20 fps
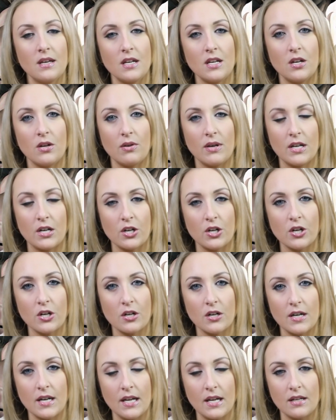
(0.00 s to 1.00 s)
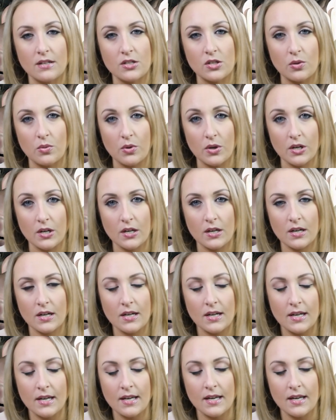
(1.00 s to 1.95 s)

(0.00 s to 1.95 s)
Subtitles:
in a hurry to work,